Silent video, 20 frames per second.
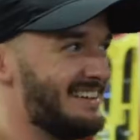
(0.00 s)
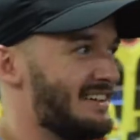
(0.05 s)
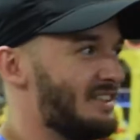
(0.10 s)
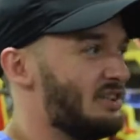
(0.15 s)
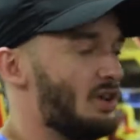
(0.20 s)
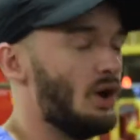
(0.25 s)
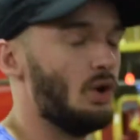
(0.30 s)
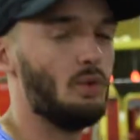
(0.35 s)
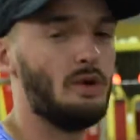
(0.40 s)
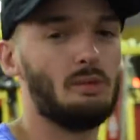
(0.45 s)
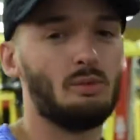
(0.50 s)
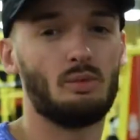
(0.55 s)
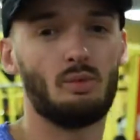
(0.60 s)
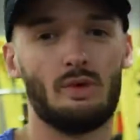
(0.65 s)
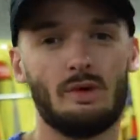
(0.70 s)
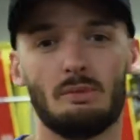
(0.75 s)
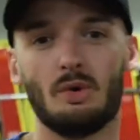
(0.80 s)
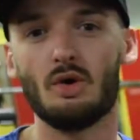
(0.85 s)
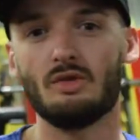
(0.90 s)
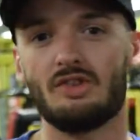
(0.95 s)
So
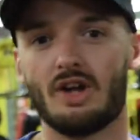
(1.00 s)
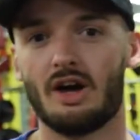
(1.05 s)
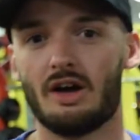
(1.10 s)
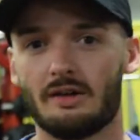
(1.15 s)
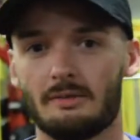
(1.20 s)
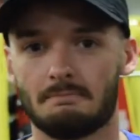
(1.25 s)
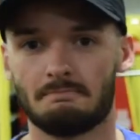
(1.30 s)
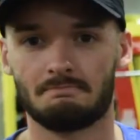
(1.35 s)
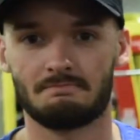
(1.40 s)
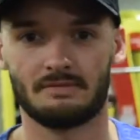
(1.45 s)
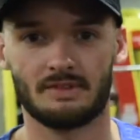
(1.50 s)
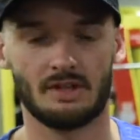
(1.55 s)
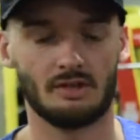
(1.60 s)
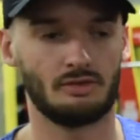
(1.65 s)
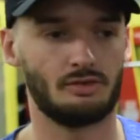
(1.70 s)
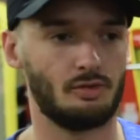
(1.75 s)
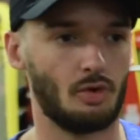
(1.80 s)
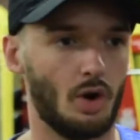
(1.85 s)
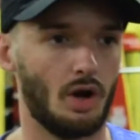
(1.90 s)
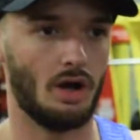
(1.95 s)
we moved on
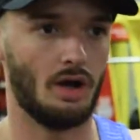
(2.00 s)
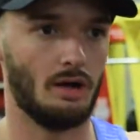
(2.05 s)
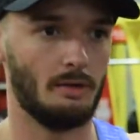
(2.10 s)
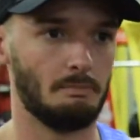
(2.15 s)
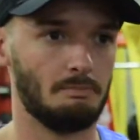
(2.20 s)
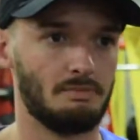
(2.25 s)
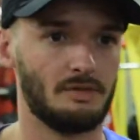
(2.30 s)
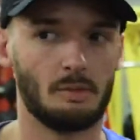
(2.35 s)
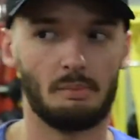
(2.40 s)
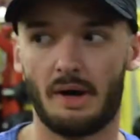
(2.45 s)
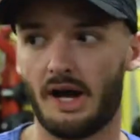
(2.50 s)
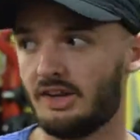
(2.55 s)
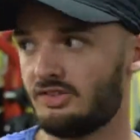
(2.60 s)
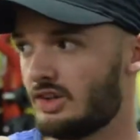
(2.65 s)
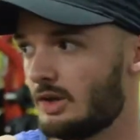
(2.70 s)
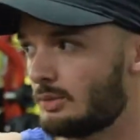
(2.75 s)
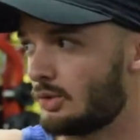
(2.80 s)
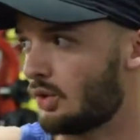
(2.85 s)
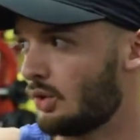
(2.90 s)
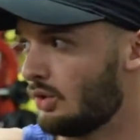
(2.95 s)
from the
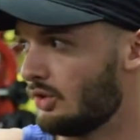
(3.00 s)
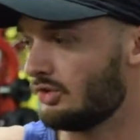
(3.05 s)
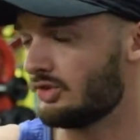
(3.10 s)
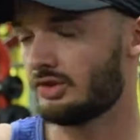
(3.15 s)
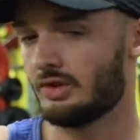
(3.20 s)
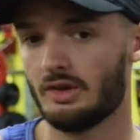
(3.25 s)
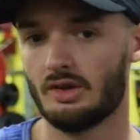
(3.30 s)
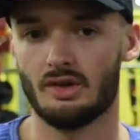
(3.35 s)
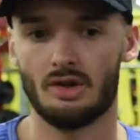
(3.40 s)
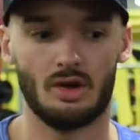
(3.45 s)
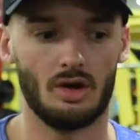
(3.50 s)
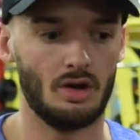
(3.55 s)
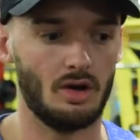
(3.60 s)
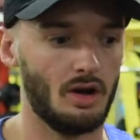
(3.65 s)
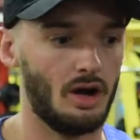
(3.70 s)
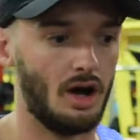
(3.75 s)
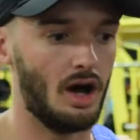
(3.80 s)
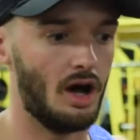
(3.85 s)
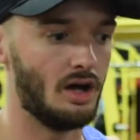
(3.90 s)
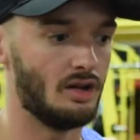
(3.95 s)
bicep curls
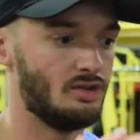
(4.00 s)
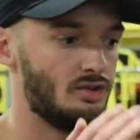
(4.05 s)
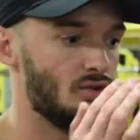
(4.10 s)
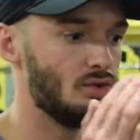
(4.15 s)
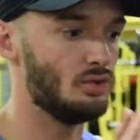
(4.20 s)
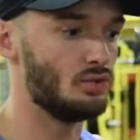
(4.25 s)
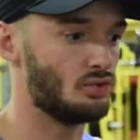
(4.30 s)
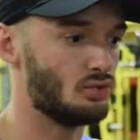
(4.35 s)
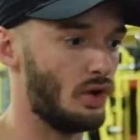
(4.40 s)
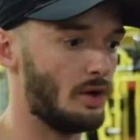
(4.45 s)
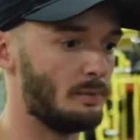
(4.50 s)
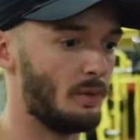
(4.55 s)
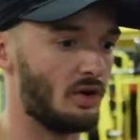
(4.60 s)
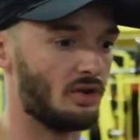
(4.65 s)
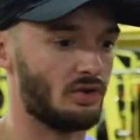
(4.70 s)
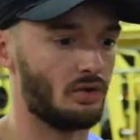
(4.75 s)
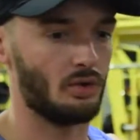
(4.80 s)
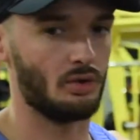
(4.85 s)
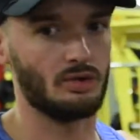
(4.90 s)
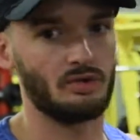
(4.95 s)
onto straight
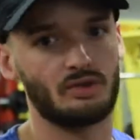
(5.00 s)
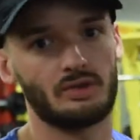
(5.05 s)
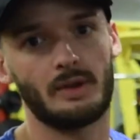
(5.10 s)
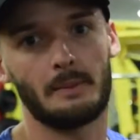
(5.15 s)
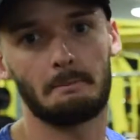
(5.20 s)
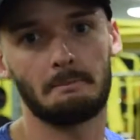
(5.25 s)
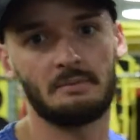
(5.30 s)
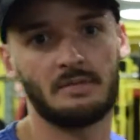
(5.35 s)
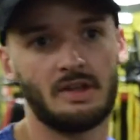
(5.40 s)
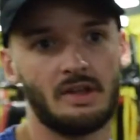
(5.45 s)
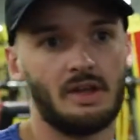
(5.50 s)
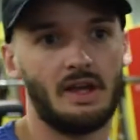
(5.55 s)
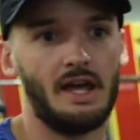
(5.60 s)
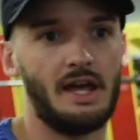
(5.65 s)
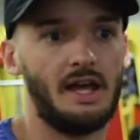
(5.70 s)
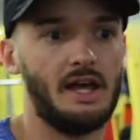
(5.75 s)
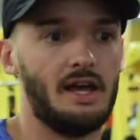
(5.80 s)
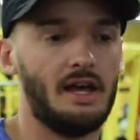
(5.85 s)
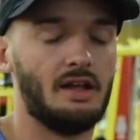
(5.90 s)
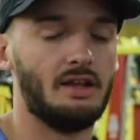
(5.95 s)
bar curls.
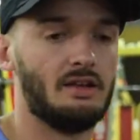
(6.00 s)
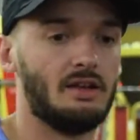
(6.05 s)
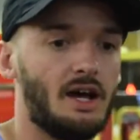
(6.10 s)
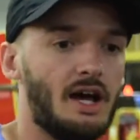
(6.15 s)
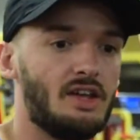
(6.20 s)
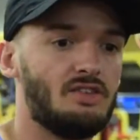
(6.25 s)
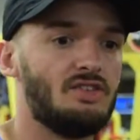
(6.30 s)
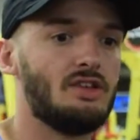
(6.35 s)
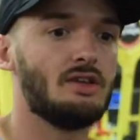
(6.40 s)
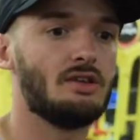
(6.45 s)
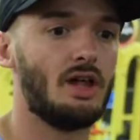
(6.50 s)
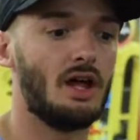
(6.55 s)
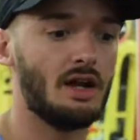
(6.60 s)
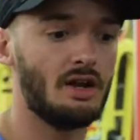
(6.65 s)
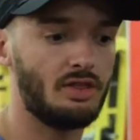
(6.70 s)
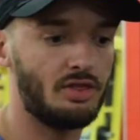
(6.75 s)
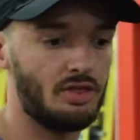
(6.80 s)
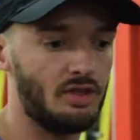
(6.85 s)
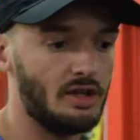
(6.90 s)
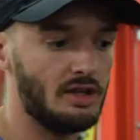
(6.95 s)
And I see a lot
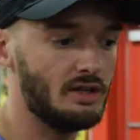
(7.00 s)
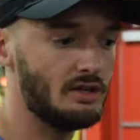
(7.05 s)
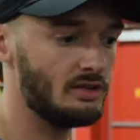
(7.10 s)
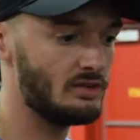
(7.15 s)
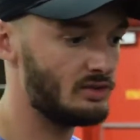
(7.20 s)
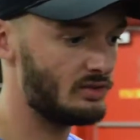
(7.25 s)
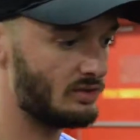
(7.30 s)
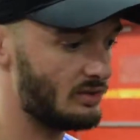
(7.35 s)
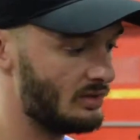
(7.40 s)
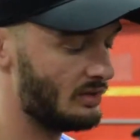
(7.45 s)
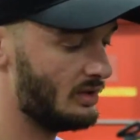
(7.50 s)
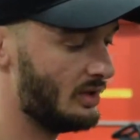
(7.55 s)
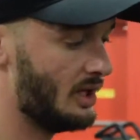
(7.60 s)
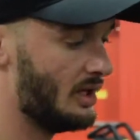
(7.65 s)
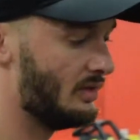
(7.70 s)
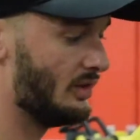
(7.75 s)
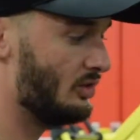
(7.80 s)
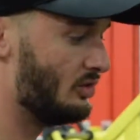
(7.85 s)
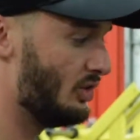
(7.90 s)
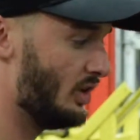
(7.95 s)
of things
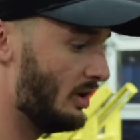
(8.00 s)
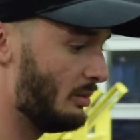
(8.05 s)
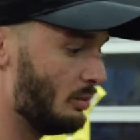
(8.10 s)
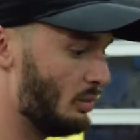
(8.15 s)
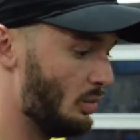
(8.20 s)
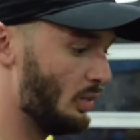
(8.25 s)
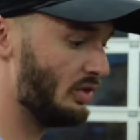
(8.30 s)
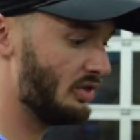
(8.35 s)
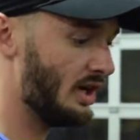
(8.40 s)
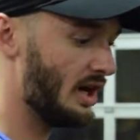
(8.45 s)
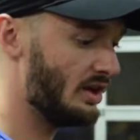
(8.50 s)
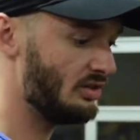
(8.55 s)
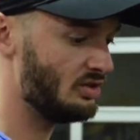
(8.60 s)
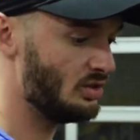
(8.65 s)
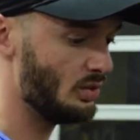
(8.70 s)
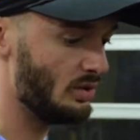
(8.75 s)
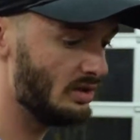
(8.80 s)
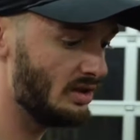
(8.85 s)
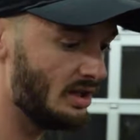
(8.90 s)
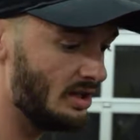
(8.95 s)
in the gym with guys
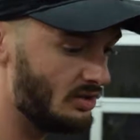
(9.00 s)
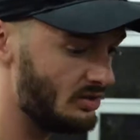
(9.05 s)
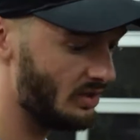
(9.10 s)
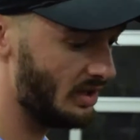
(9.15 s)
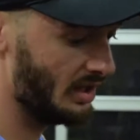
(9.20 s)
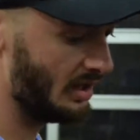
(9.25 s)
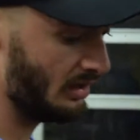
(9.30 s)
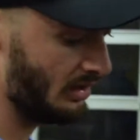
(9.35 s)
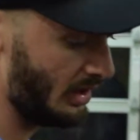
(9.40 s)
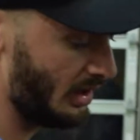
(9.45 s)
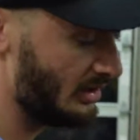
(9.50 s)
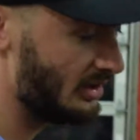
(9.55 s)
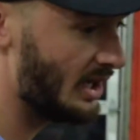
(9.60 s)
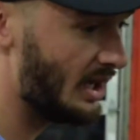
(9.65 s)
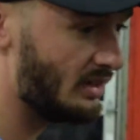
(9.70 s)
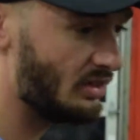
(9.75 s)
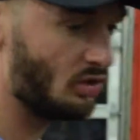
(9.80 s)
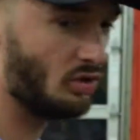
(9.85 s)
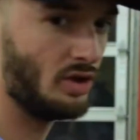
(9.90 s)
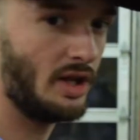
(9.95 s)
doing these, and
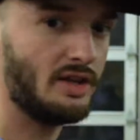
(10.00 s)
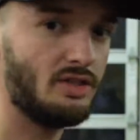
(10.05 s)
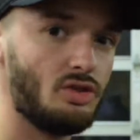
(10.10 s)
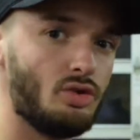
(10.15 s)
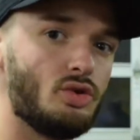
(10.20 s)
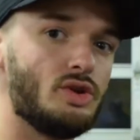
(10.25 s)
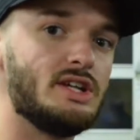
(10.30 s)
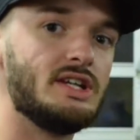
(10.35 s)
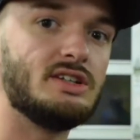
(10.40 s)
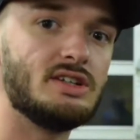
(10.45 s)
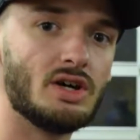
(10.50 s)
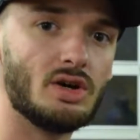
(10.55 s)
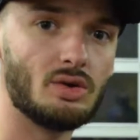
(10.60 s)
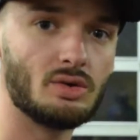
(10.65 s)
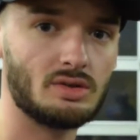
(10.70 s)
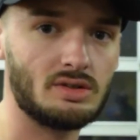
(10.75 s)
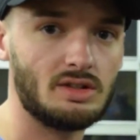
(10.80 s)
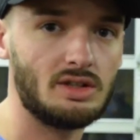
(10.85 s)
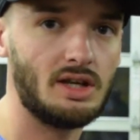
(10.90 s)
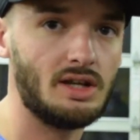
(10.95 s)
again, they're letting their ego
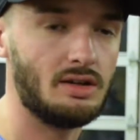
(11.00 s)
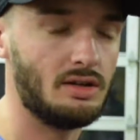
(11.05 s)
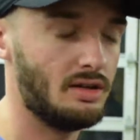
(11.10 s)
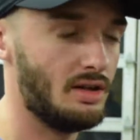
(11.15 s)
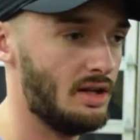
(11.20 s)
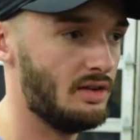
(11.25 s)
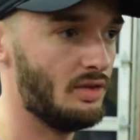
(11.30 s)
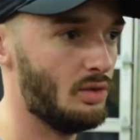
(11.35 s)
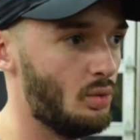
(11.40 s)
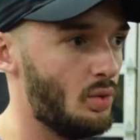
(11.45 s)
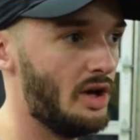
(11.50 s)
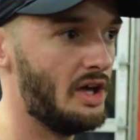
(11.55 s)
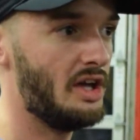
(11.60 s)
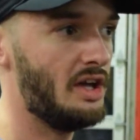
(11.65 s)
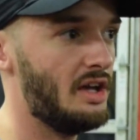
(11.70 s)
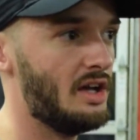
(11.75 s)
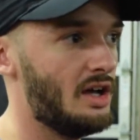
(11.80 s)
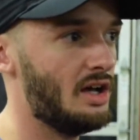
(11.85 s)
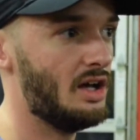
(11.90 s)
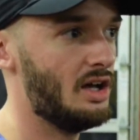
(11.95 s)
get in the
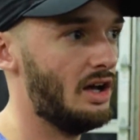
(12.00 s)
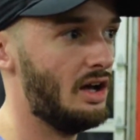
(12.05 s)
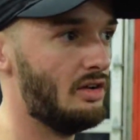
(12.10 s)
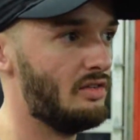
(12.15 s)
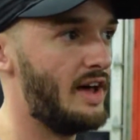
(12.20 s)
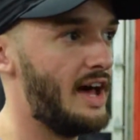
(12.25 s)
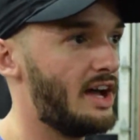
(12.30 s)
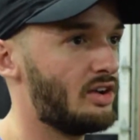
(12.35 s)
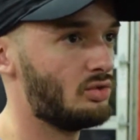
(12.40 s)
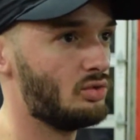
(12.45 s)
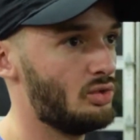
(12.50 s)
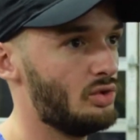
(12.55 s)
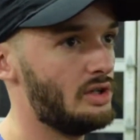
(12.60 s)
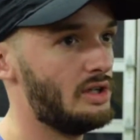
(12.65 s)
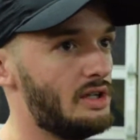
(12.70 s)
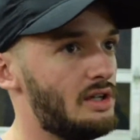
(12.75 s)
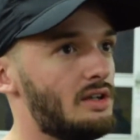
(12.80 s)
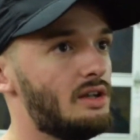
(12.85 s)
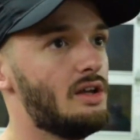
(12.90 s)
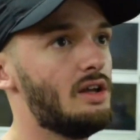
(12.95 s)
way of
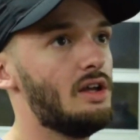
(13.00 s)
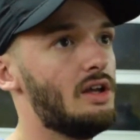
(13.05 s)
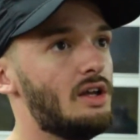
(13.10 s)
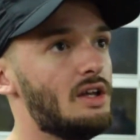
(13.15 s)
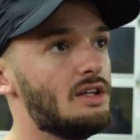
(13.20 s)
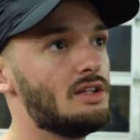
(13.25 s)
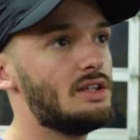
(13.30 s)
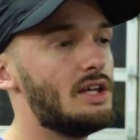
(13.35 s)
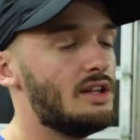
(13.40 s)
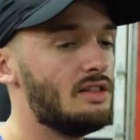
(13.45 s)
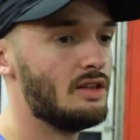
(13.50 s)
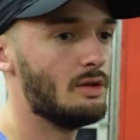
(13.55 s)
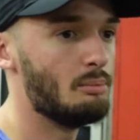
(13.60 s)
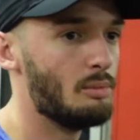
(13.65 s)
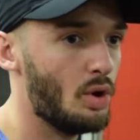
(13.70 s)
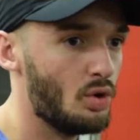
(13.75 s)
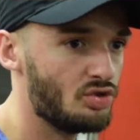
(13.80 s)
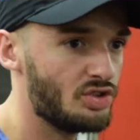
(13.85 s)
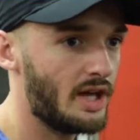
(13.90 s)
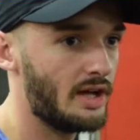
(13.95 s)
actually getting the
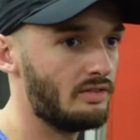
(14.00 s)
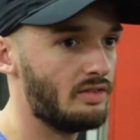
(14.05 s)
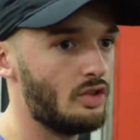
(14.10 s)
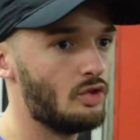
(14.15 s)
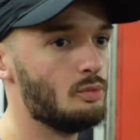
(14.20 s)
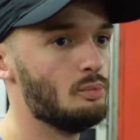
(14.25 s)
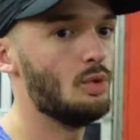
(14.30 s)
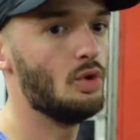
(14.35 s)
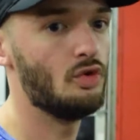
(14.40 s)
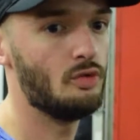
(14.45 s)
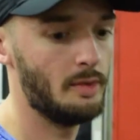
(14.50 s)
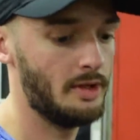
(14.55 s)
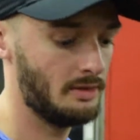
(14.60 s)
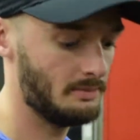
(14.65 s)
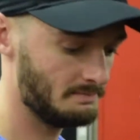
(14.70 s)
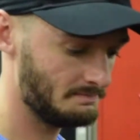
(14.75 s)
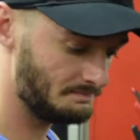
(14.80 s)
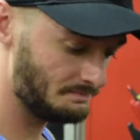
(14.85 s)
most out of this movement.